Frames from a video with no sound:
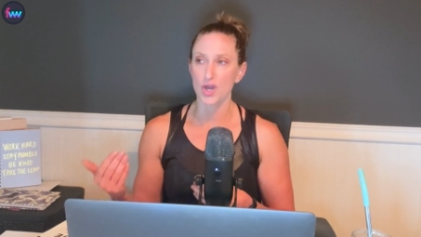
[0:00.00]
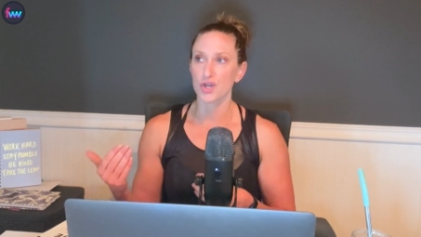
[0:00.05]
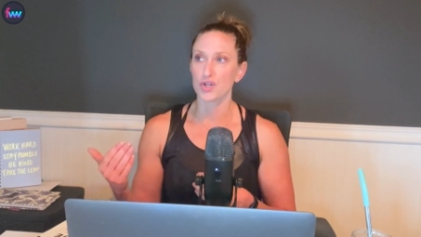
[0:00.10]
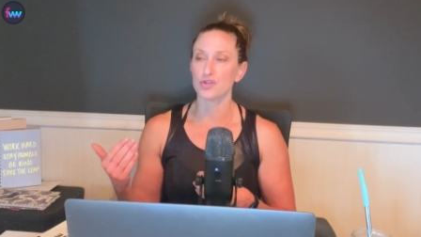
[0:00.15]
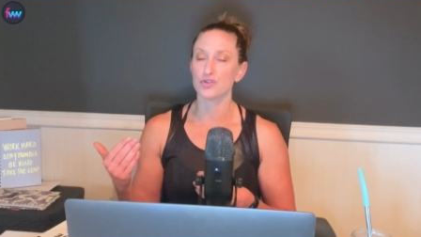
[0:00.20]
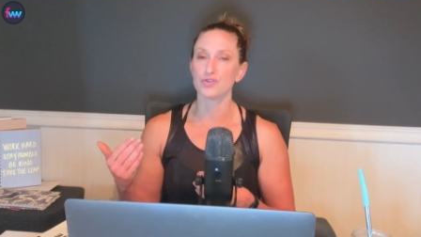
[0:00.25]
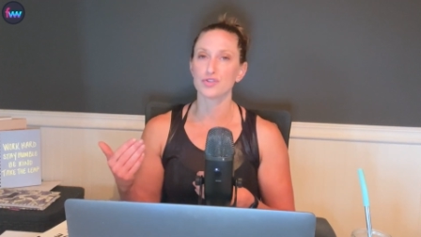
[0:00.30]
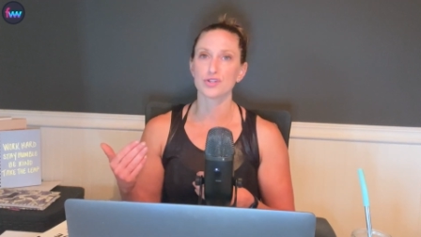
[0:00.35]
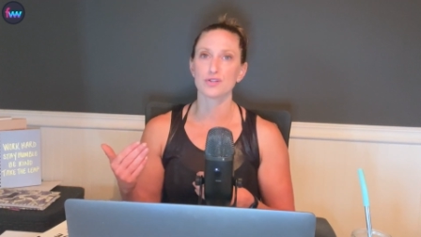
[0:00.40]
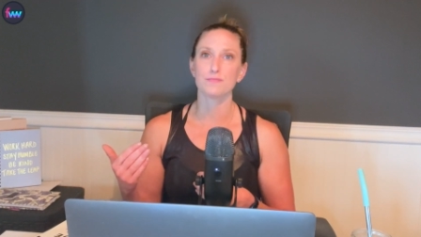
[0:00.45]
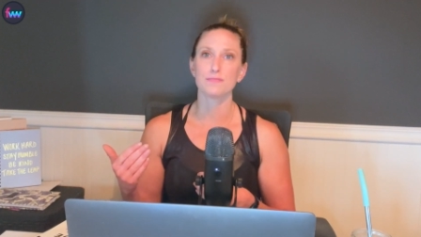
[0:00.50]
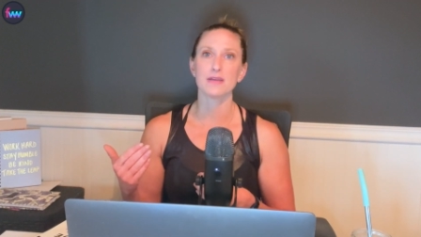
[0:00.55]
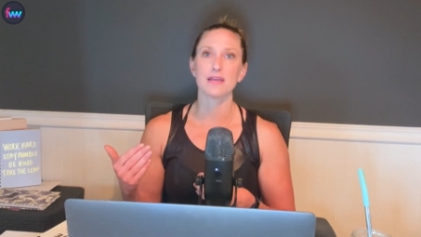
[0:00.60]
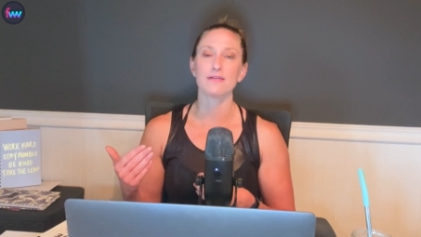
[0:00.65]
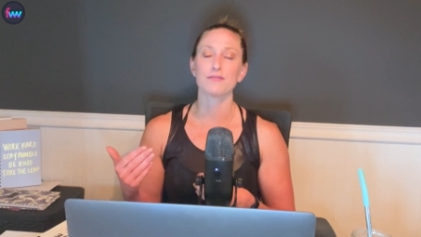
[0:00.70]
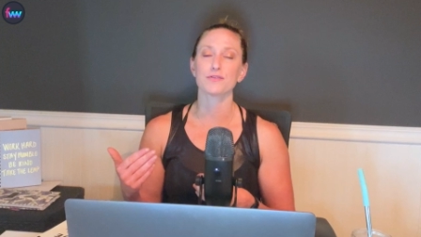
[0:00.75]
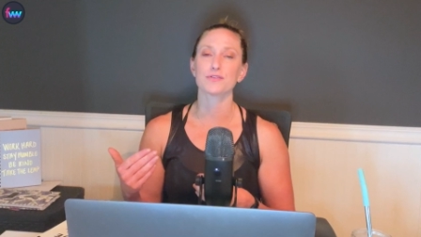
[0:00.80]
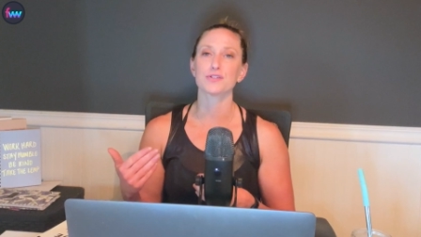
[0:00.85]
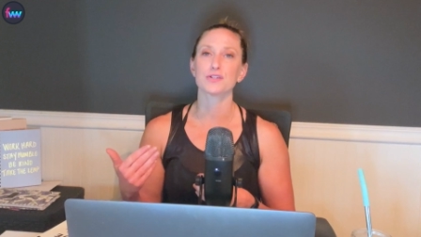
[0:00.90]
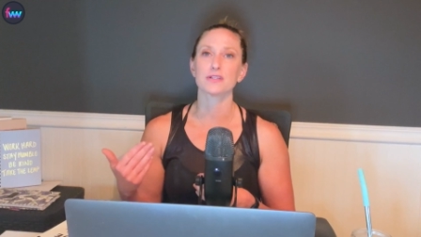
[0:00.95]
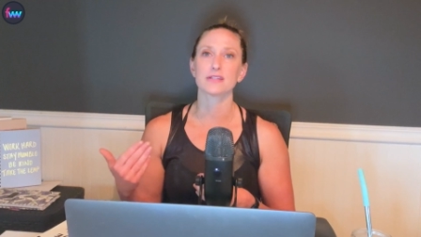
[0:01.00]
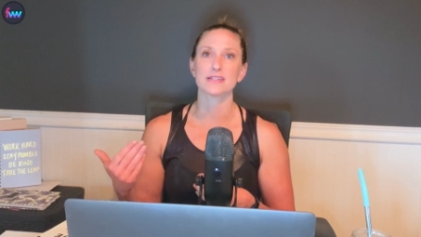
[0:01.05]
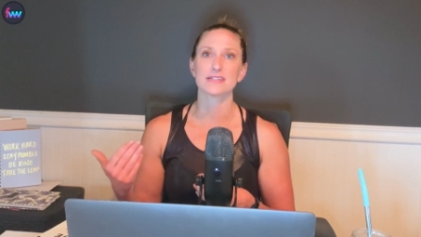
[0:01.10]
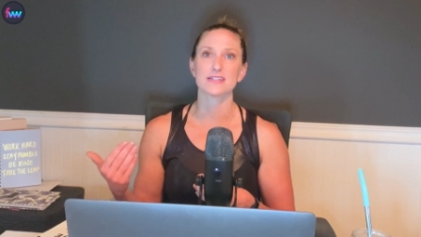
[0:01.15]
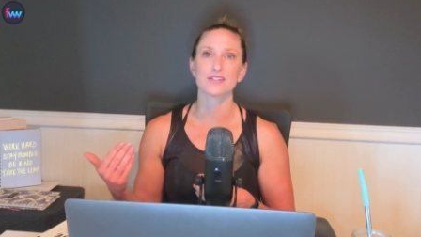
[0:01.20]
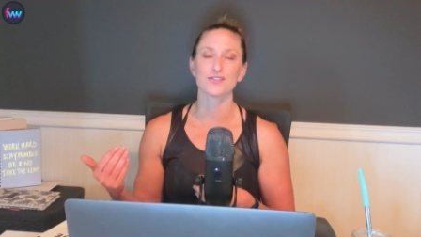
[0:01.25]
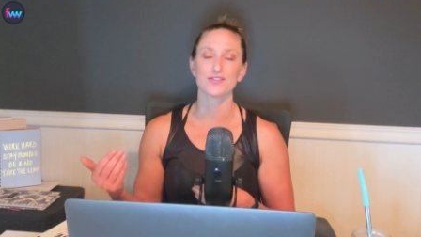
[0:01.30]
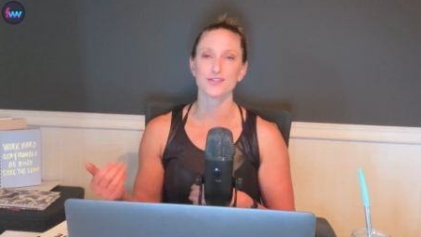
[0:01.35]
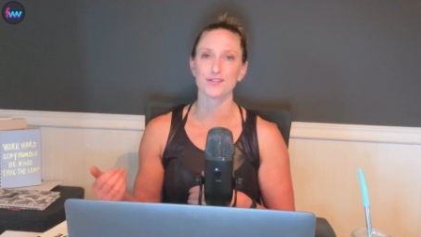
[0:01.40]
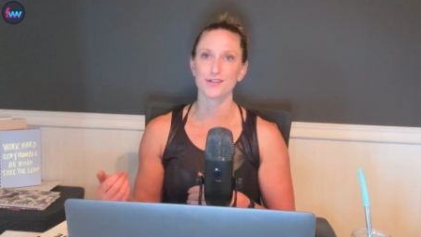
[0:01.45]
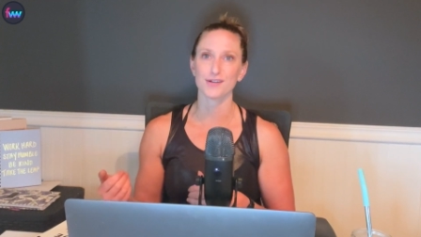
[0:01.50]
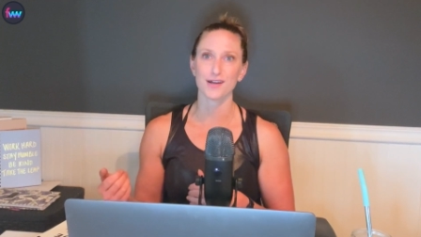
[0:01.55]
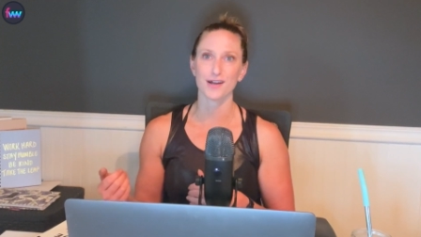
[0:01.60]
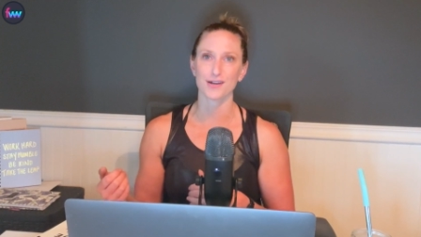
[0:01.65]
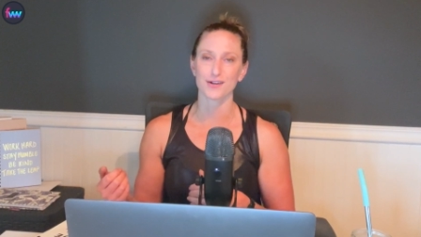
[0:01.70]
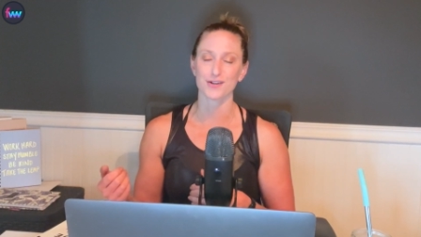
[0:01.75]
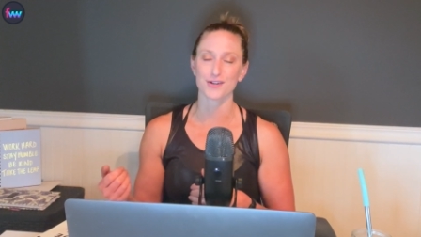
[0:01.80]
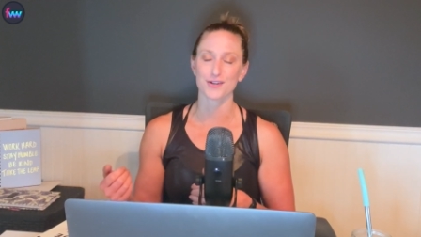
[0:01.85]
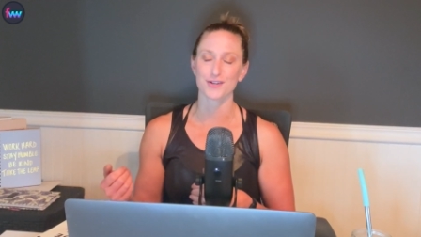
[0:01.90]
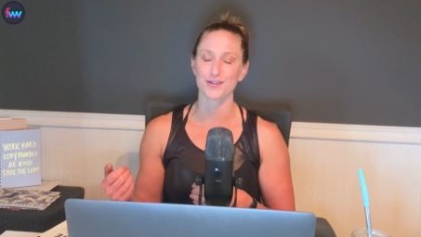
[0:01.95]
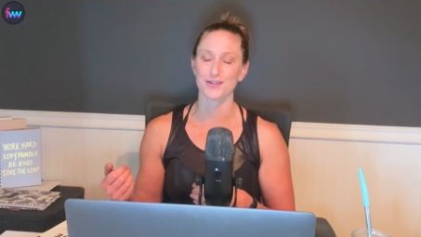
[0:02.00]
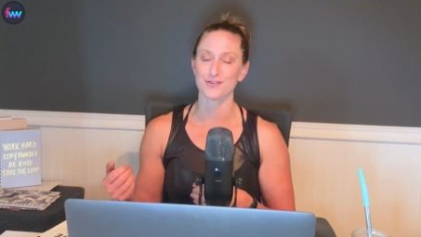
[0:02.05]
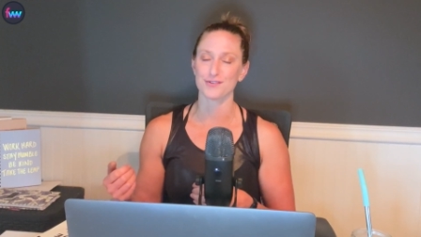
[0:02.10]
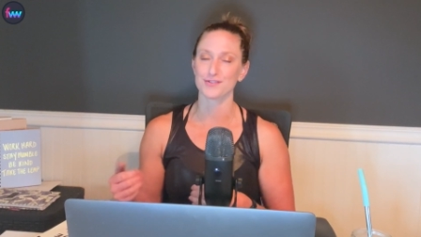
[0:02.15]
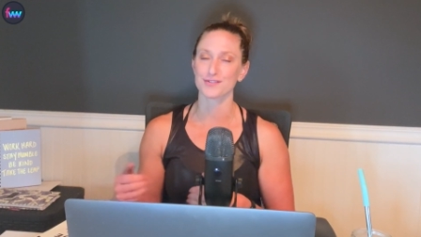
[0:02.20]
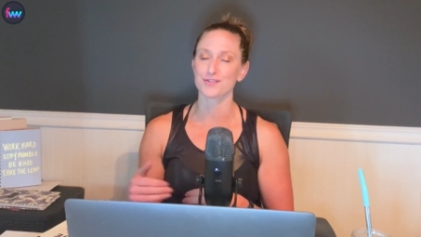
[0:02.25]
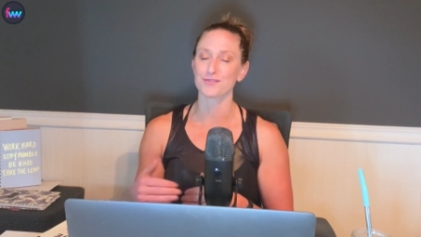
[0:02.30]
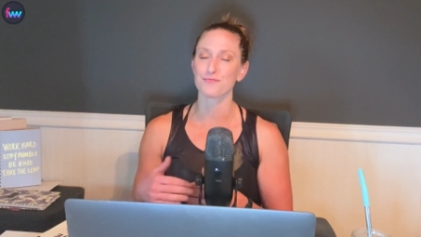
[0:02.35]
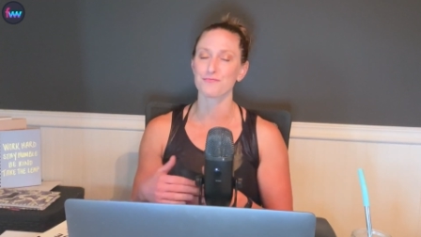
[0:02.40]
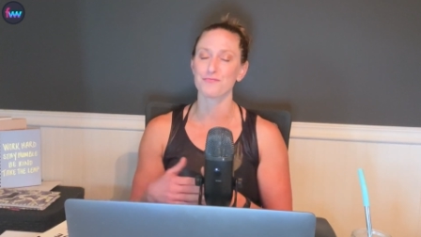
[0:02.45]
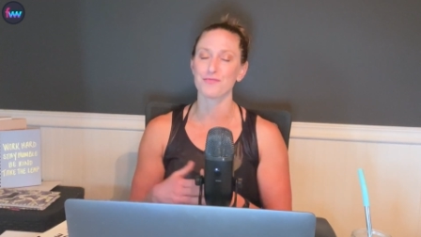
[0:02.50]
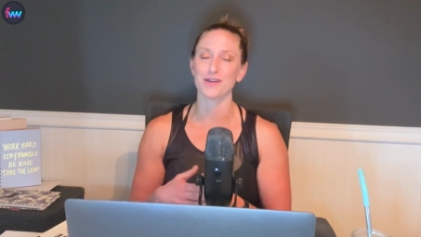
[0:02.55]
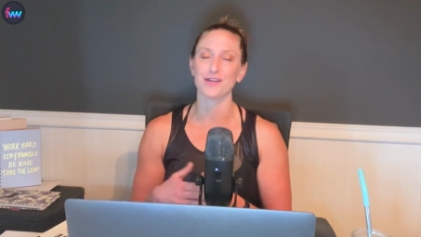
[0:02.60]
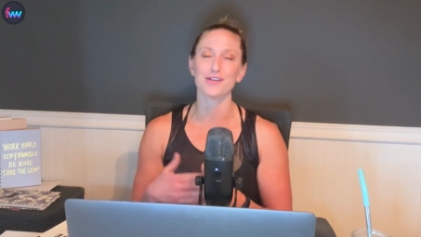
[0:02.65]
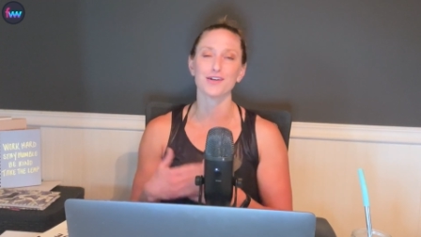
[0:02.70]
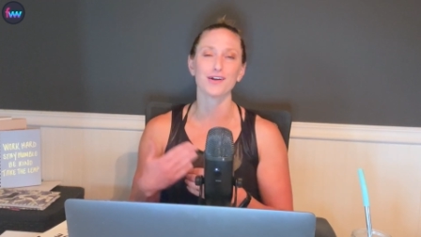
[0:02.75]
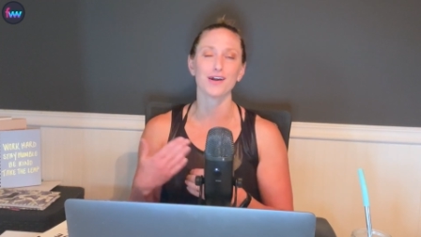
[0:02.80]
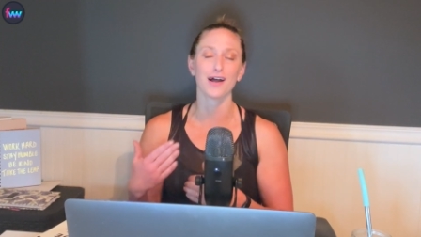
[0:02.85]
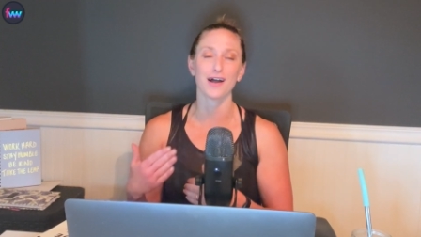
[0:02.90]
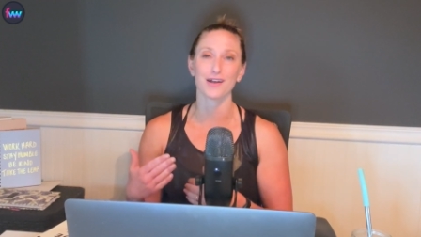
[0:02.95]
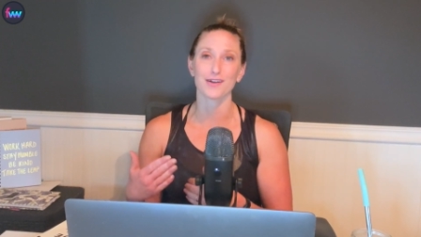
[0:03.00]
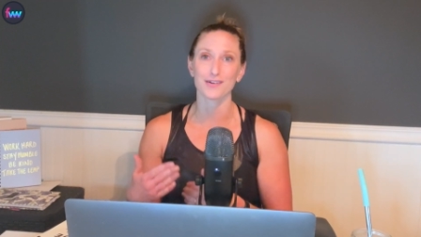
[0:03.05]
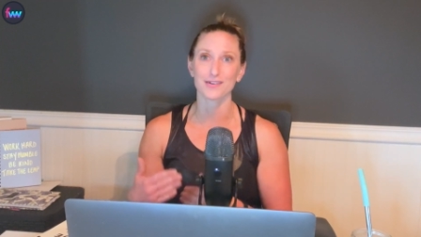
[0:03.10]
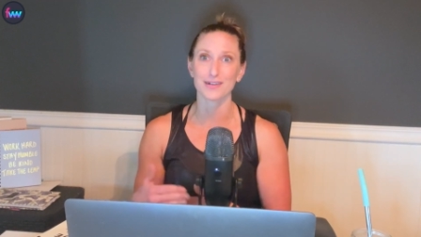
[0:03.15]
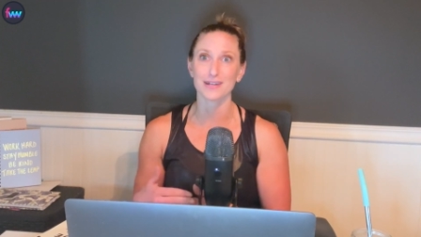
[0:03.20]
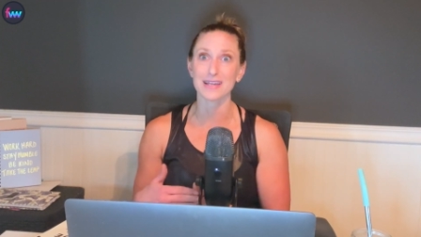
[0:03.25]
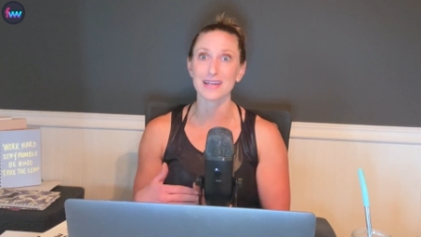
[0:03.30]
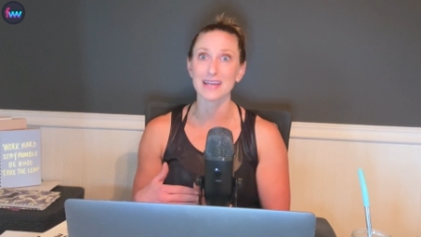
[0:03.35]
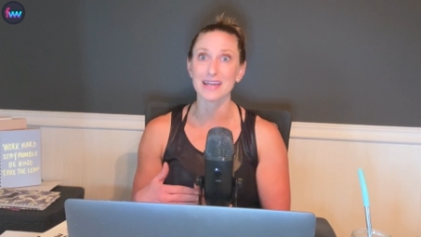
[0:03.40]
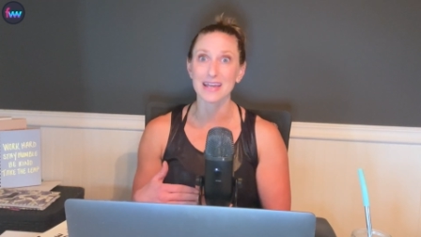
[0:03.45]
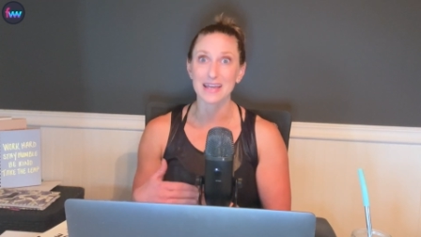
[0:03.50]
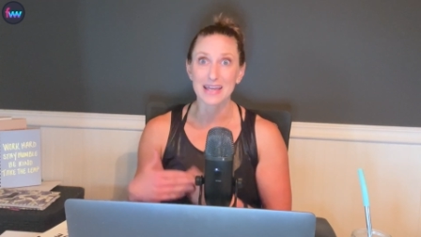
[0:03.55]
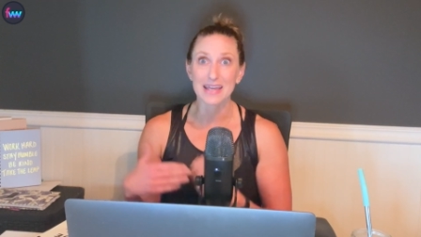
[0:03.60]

You should be able to listen to your hunger cues when you're hungry,